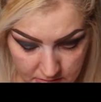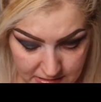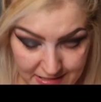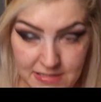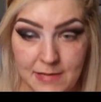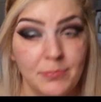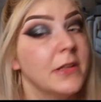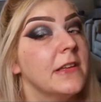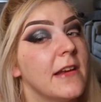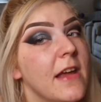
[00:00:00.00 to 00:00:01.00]
so it
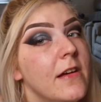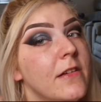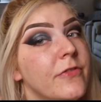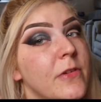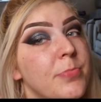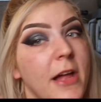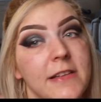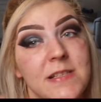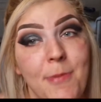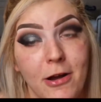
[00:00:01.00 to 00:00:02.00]
simply didn't have
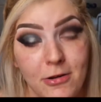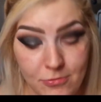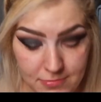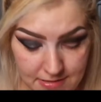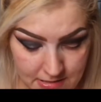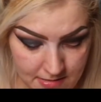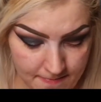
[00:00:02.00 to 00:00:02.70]
black sparkles.